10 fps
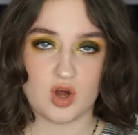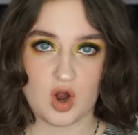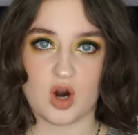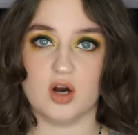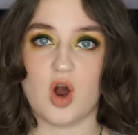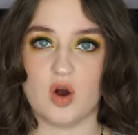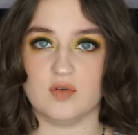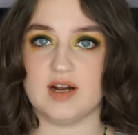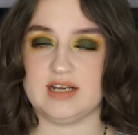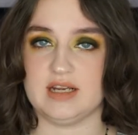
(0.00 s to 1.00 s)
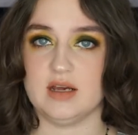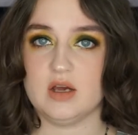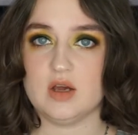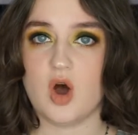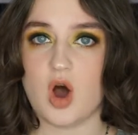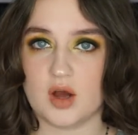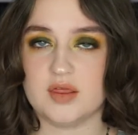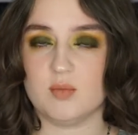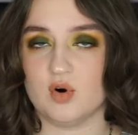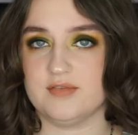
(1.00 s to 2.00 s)
are already on
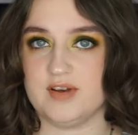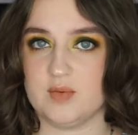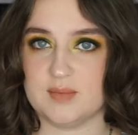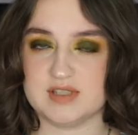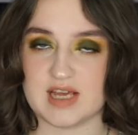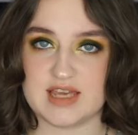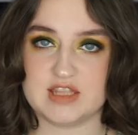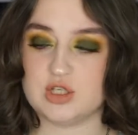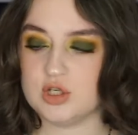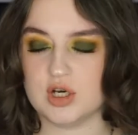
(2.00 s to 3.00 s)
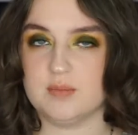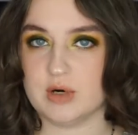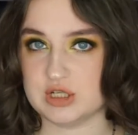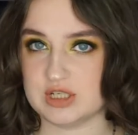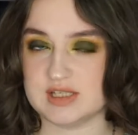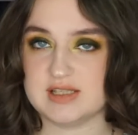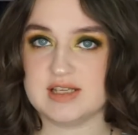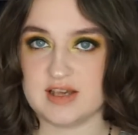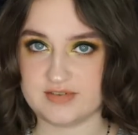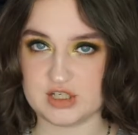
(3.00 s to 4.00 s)
the Morphe website that you could
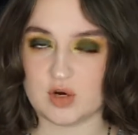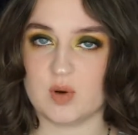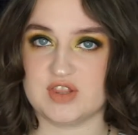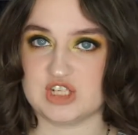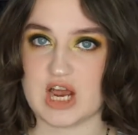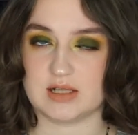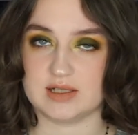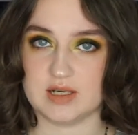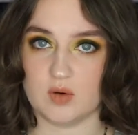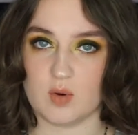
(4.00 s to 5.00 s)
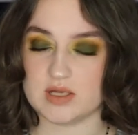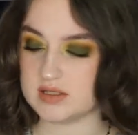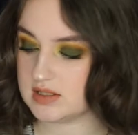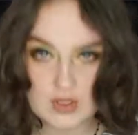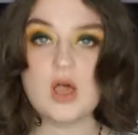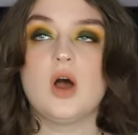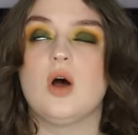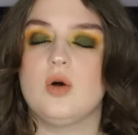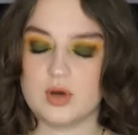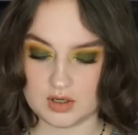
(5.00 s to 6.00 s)
purchase if you don't want the Jaclyn Hill ones.
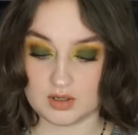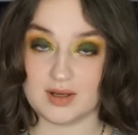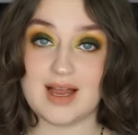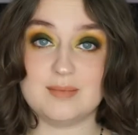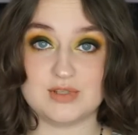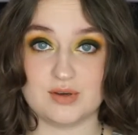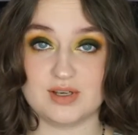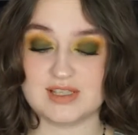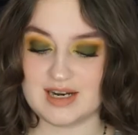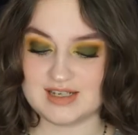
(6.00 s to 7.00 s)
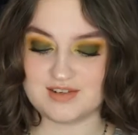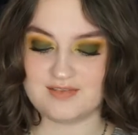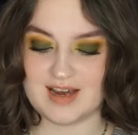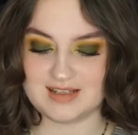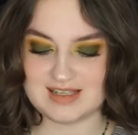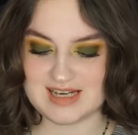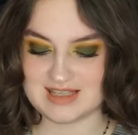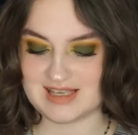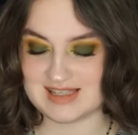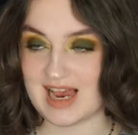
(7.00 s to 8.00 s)
Oh girl, I'm so excited to finally
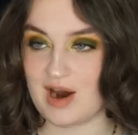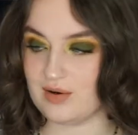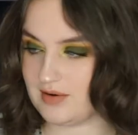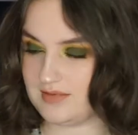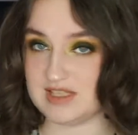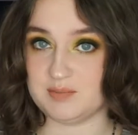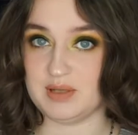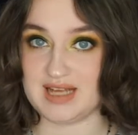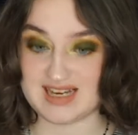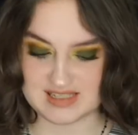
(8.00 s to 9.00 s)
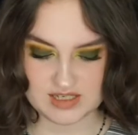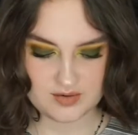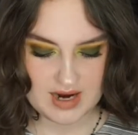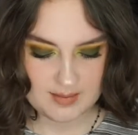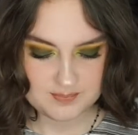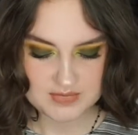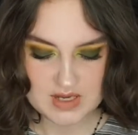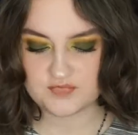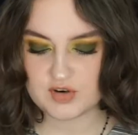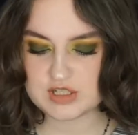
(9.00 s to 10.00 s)
take these out of this plastic wrap.
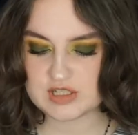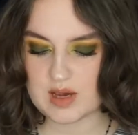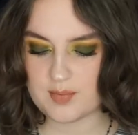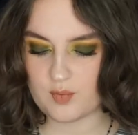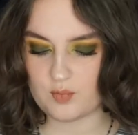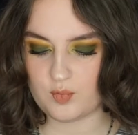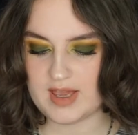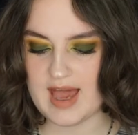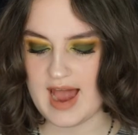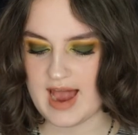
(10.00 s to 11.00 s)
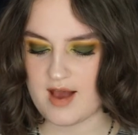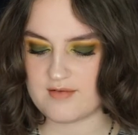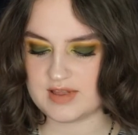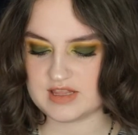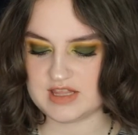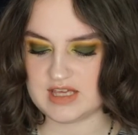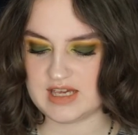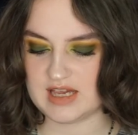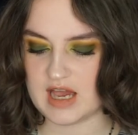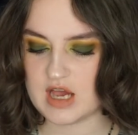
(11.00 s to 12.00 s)
First up, we have
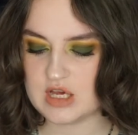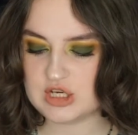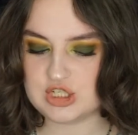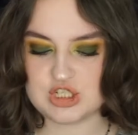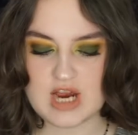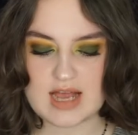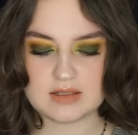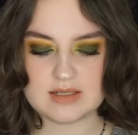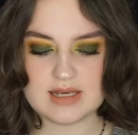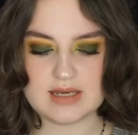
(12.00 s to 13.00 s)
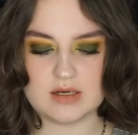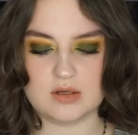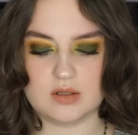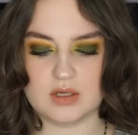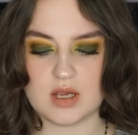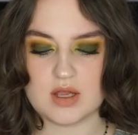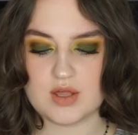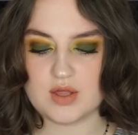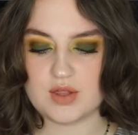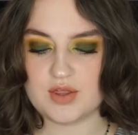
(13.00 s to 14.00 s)
the Jaclyn Hill
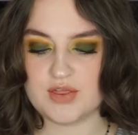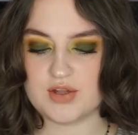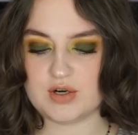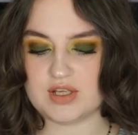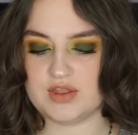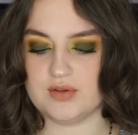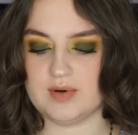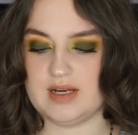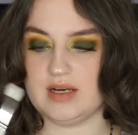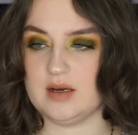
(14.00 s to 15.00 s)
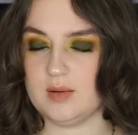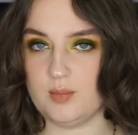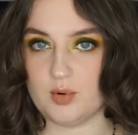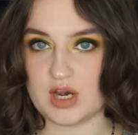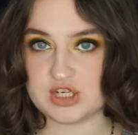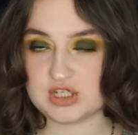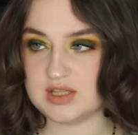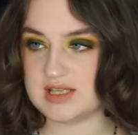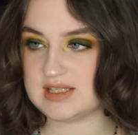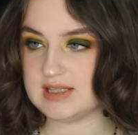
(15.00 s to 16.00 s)
33 brush.
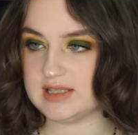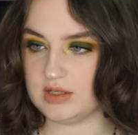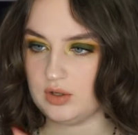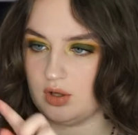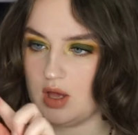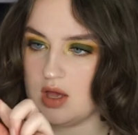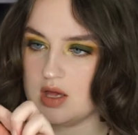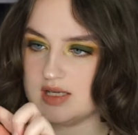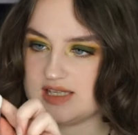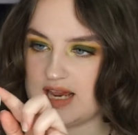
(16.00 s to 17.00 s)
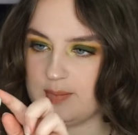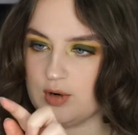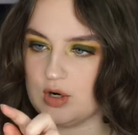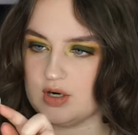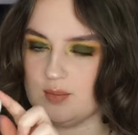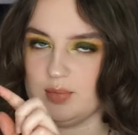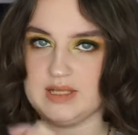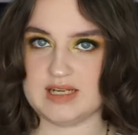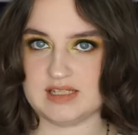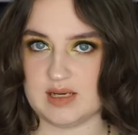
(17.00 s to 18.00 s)
This little tapered
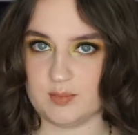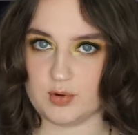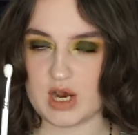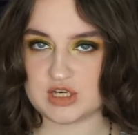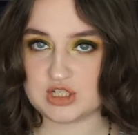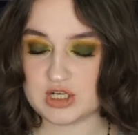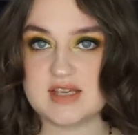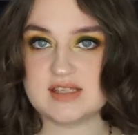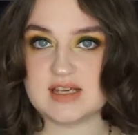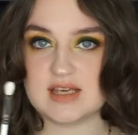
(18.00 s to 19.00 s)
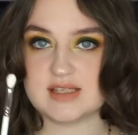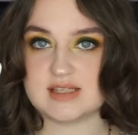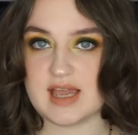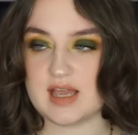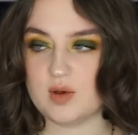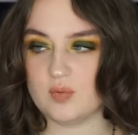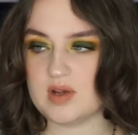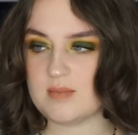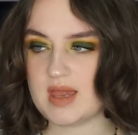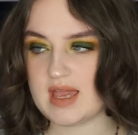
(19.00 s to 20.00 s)
blending brush. This is a
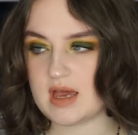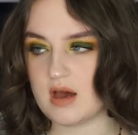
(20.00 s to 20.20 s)
remake